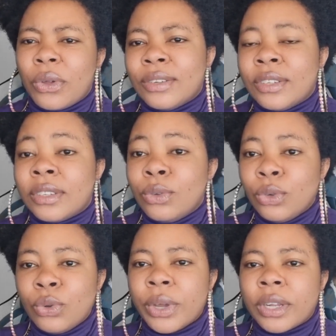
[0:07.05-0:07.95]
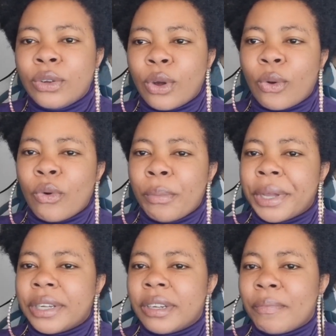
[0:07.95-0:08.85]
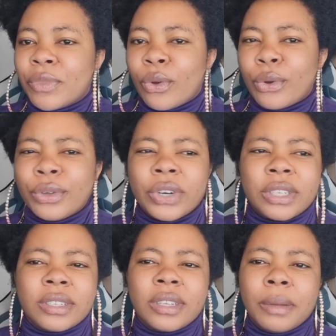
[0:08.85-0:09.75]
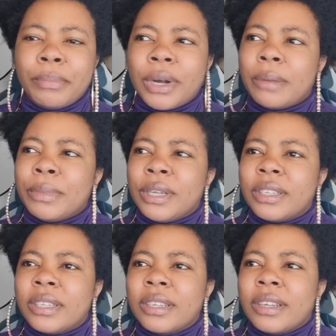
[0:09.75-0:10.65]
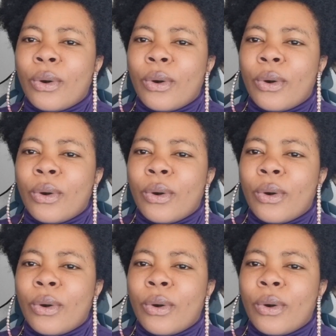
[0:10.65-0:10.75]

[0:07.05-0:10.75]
Is Dudu a document or a resident permit